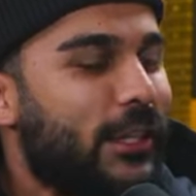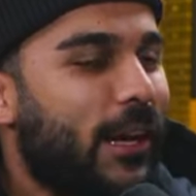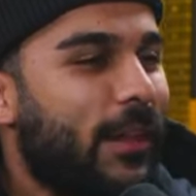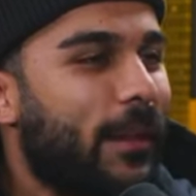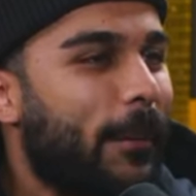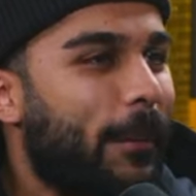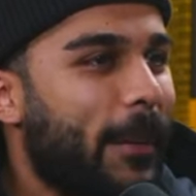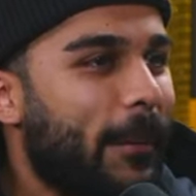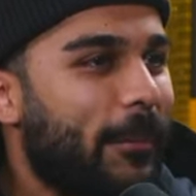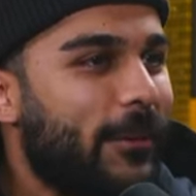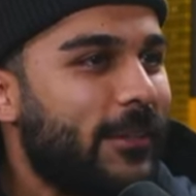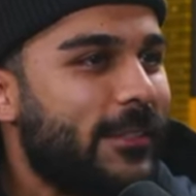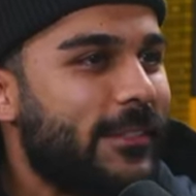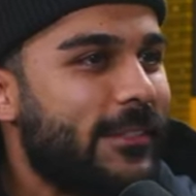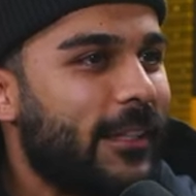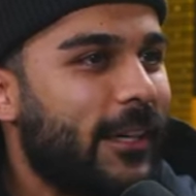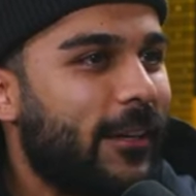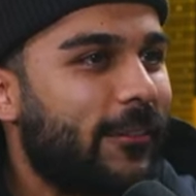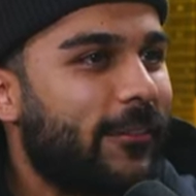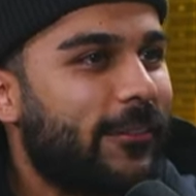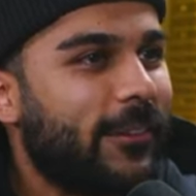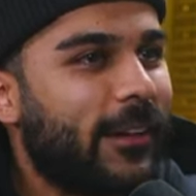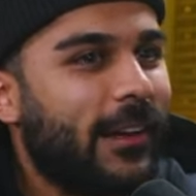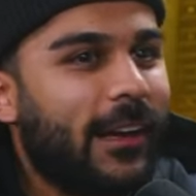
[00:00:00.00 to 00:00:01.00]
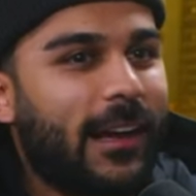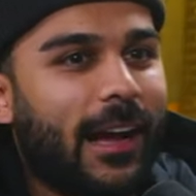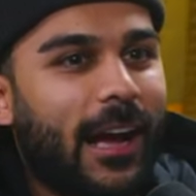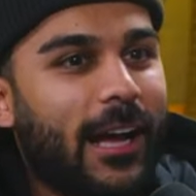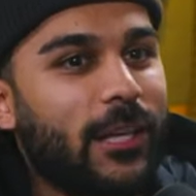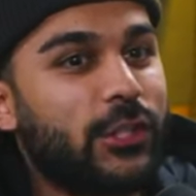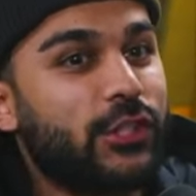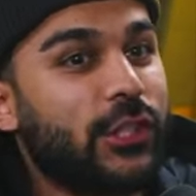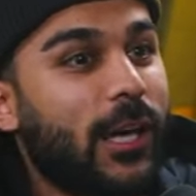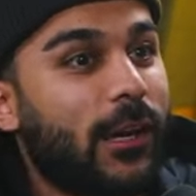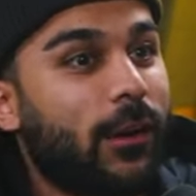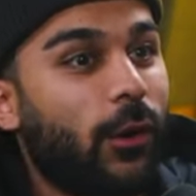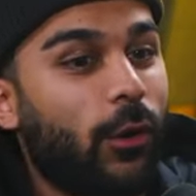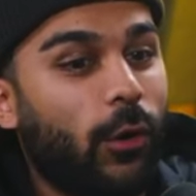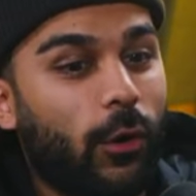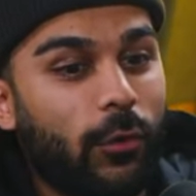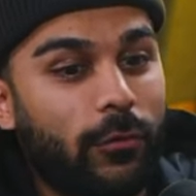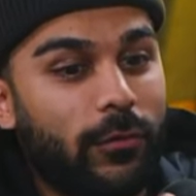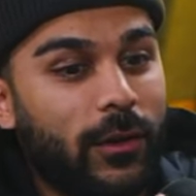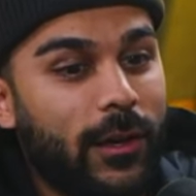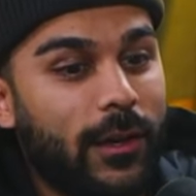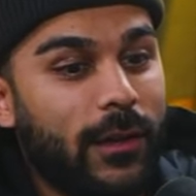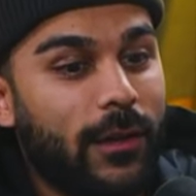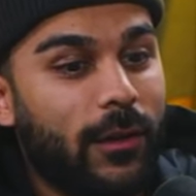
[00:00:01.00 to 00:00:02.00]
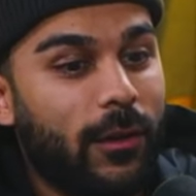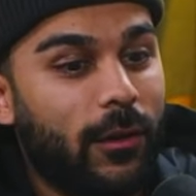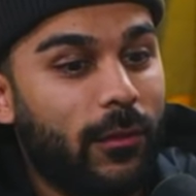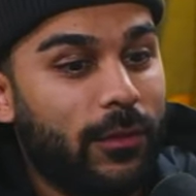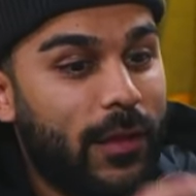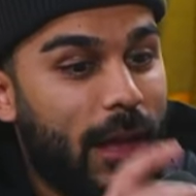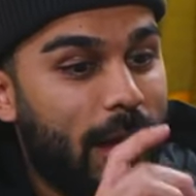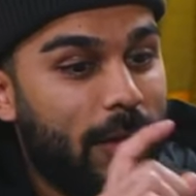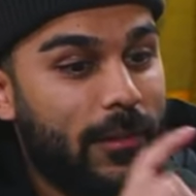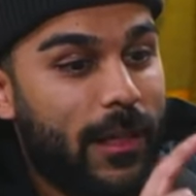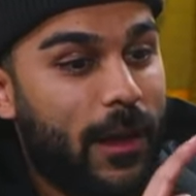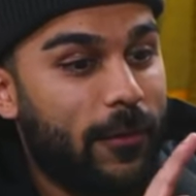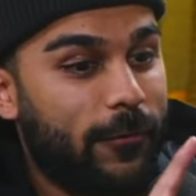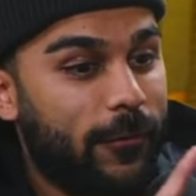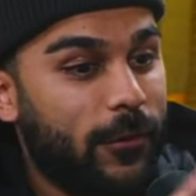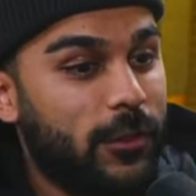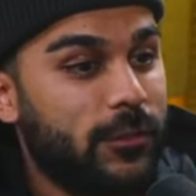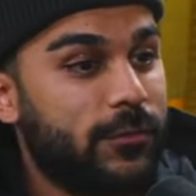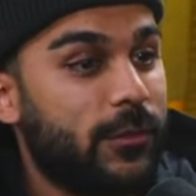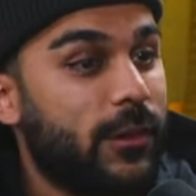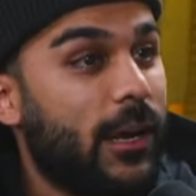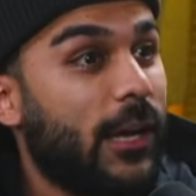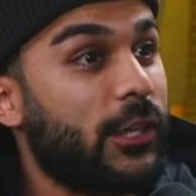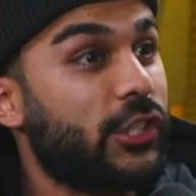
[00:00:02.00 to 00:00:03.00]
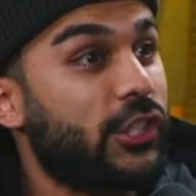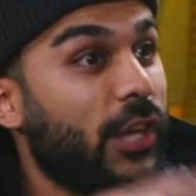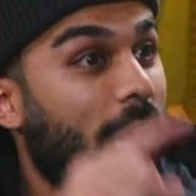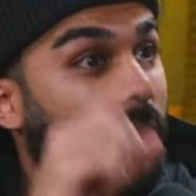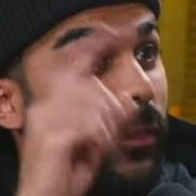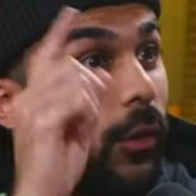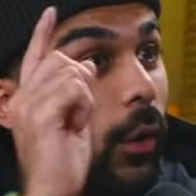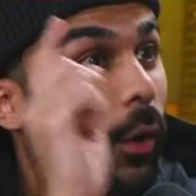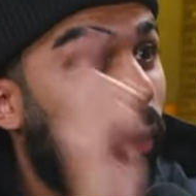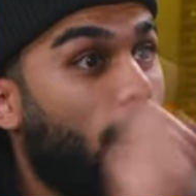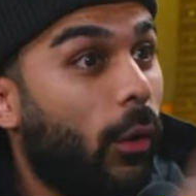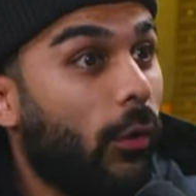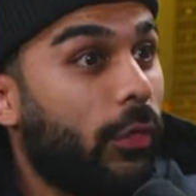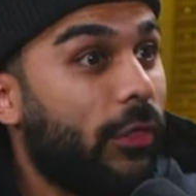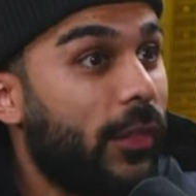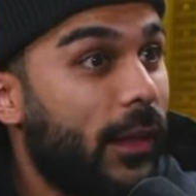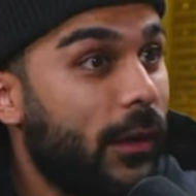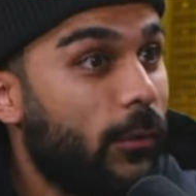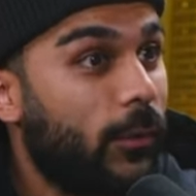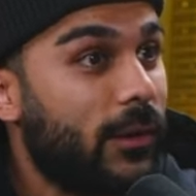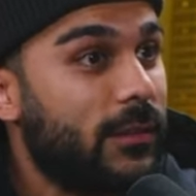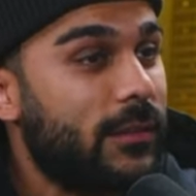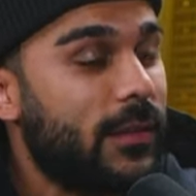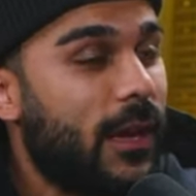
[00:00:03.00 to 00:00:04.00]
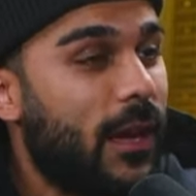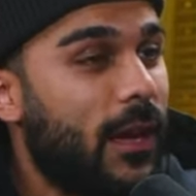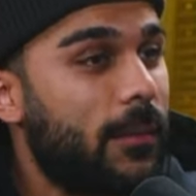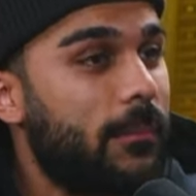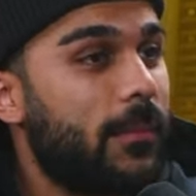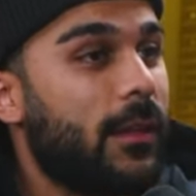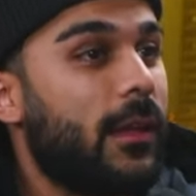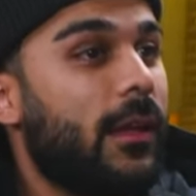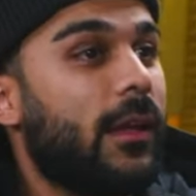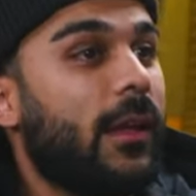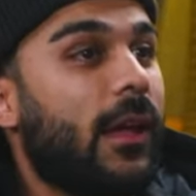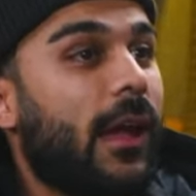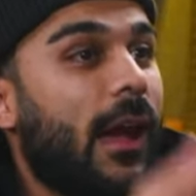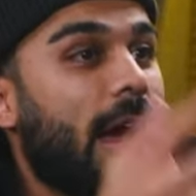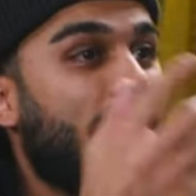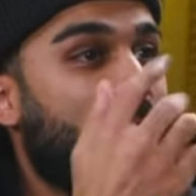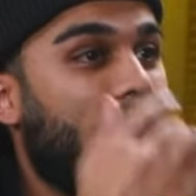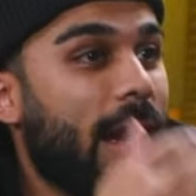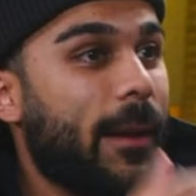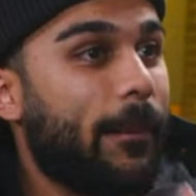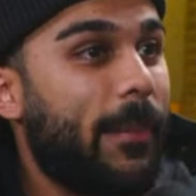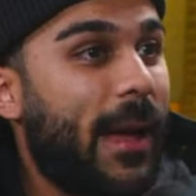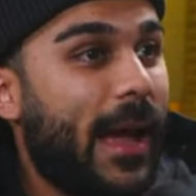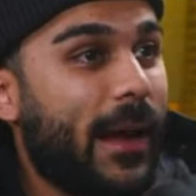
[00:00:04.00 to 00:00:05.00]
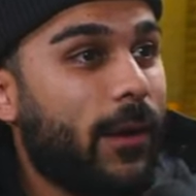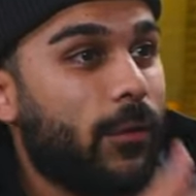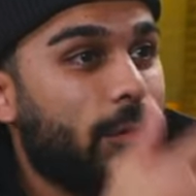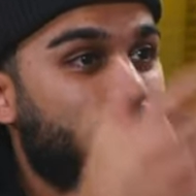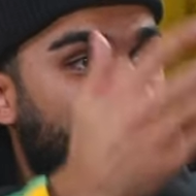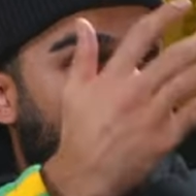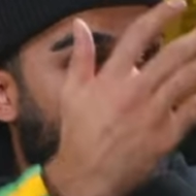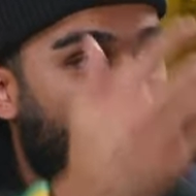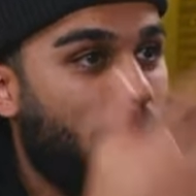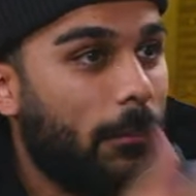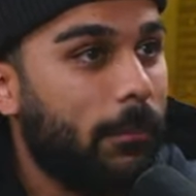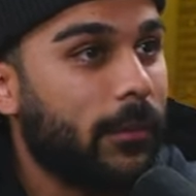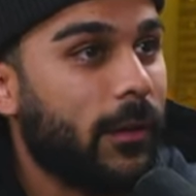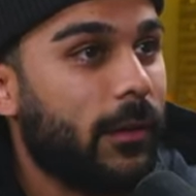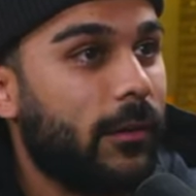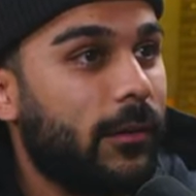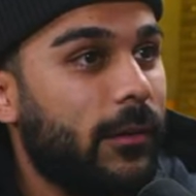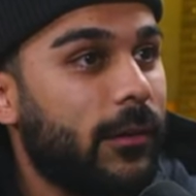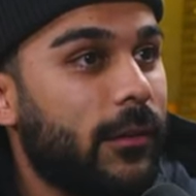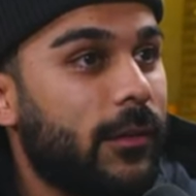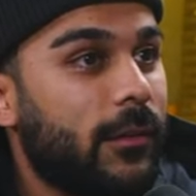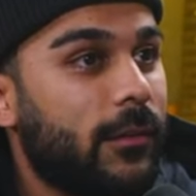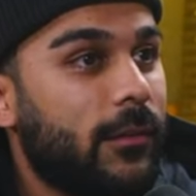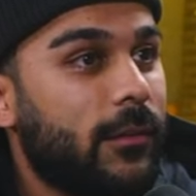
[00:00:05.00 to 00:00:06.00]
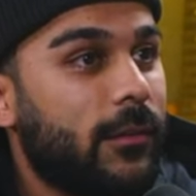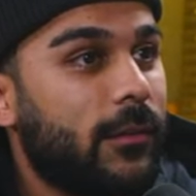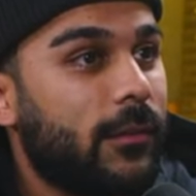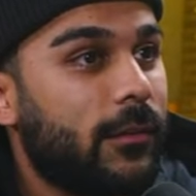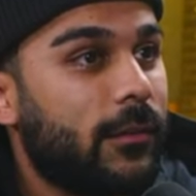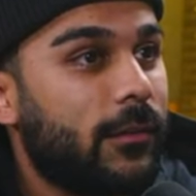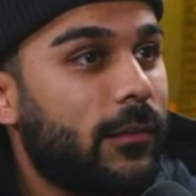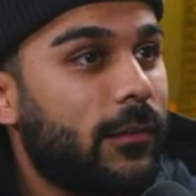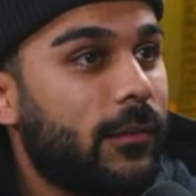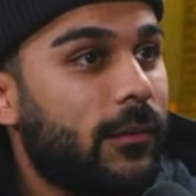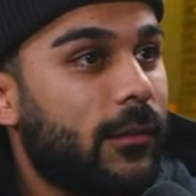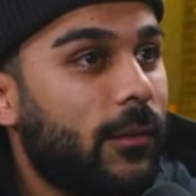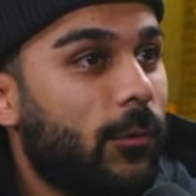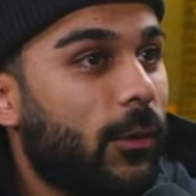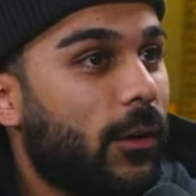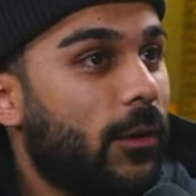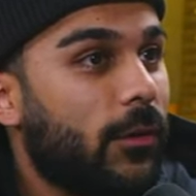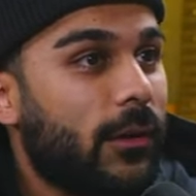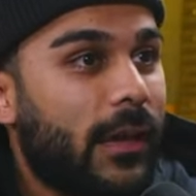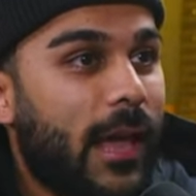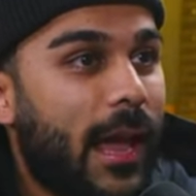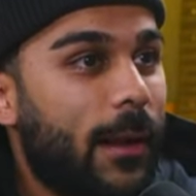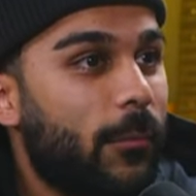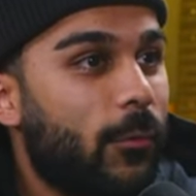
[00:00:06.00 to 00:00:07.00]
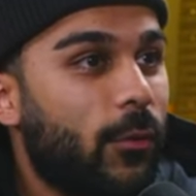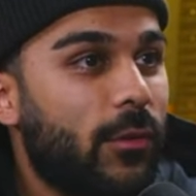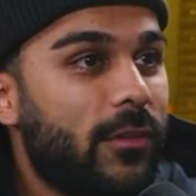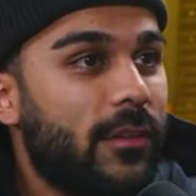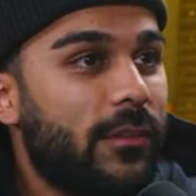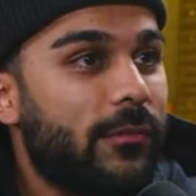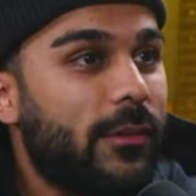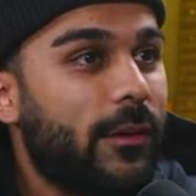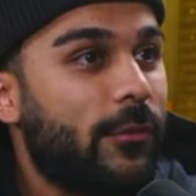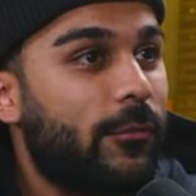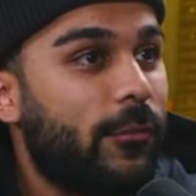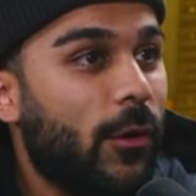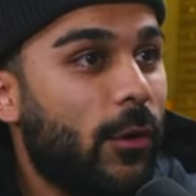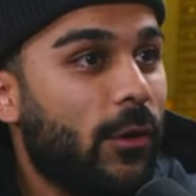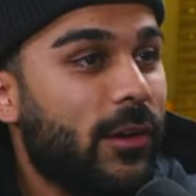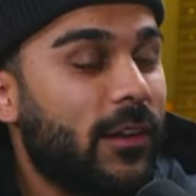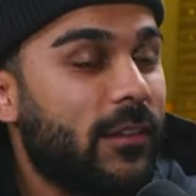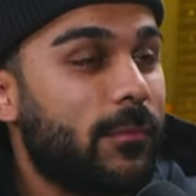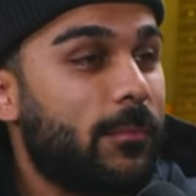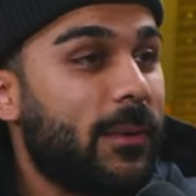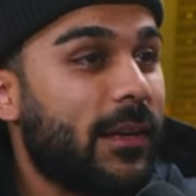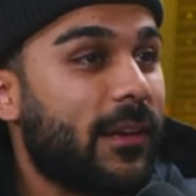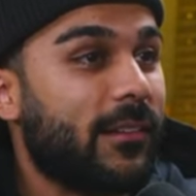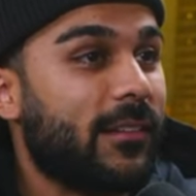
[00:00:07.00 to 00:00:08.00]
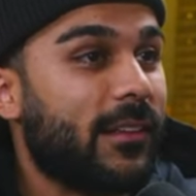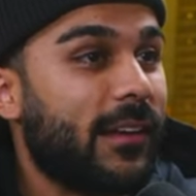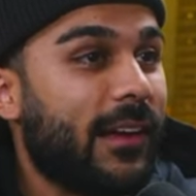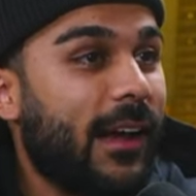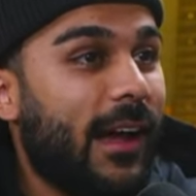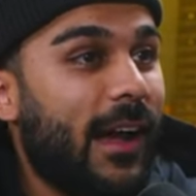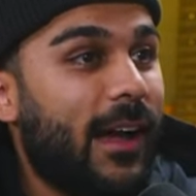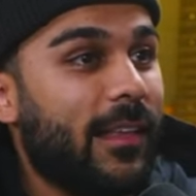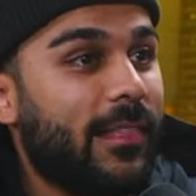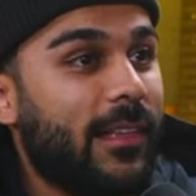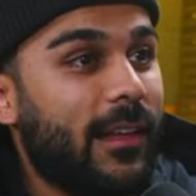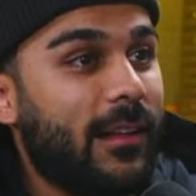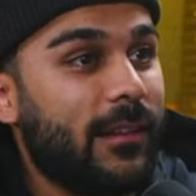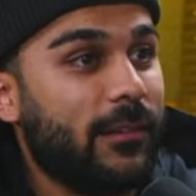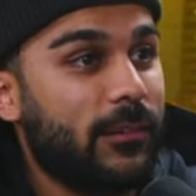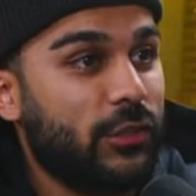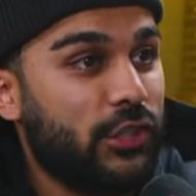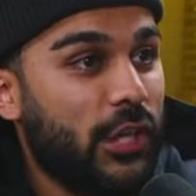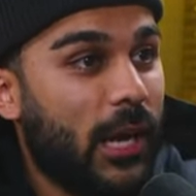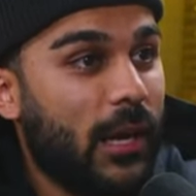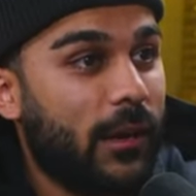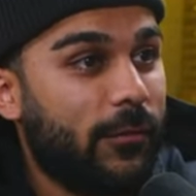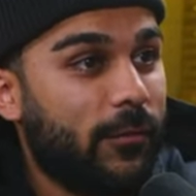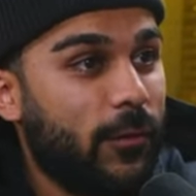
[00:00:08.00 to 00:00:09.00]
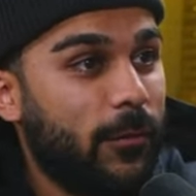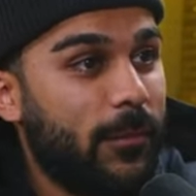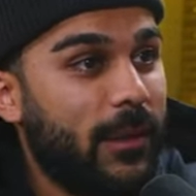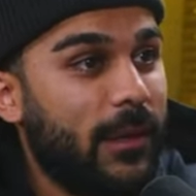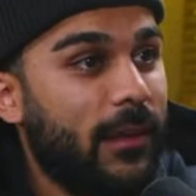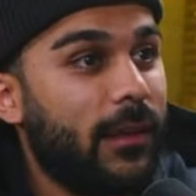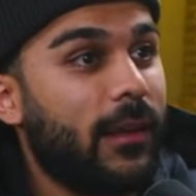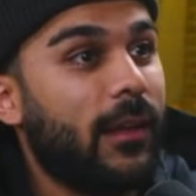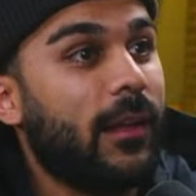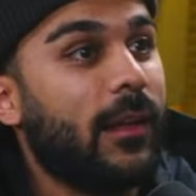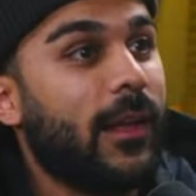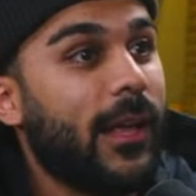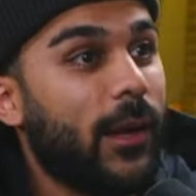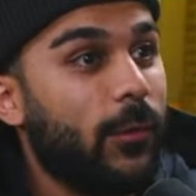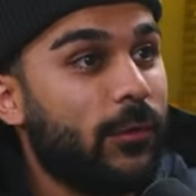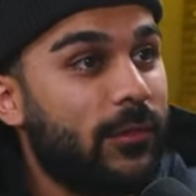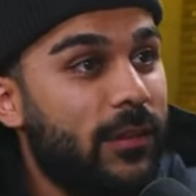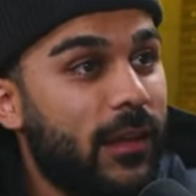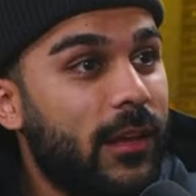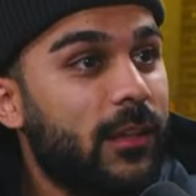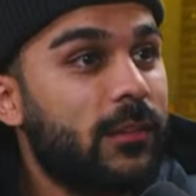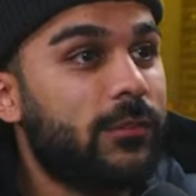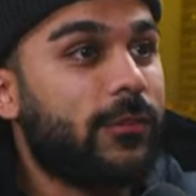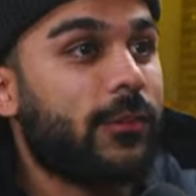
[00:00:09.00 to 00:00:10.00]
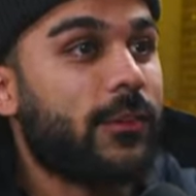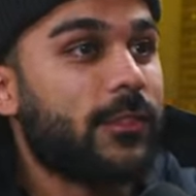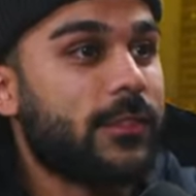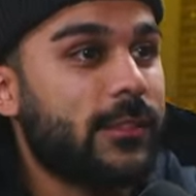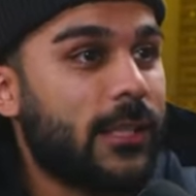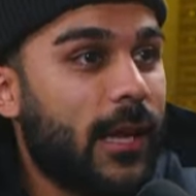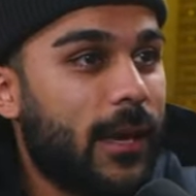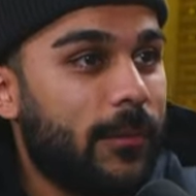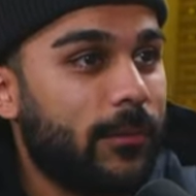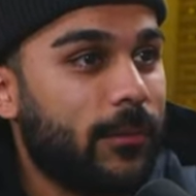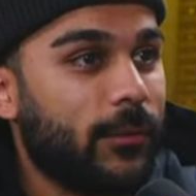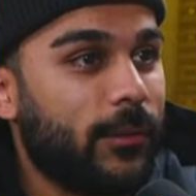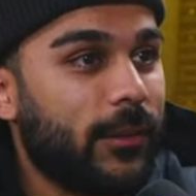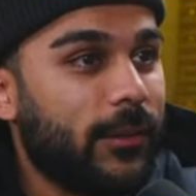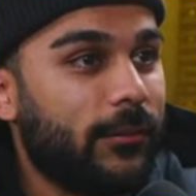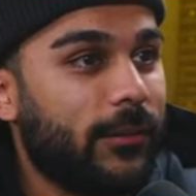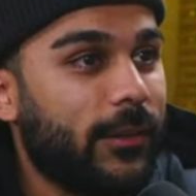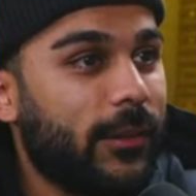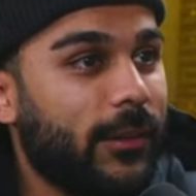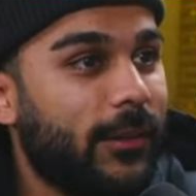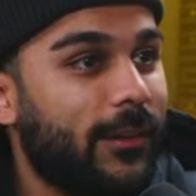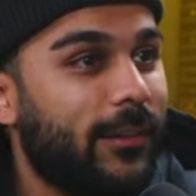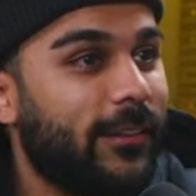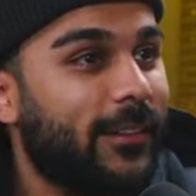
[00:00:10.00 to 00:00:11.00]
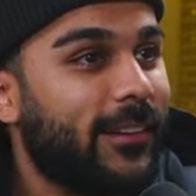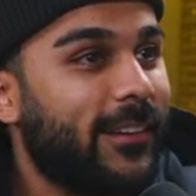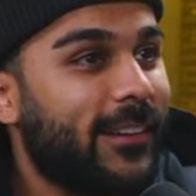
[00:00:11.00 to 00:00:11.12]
other people's stuff. I shot a whole video. That that first video, I shot the whole thing one time. I got it back. It was all blurry. Well, my camera wasn't god. even in focus because the guy that shot it for me, it was his first time doing a video.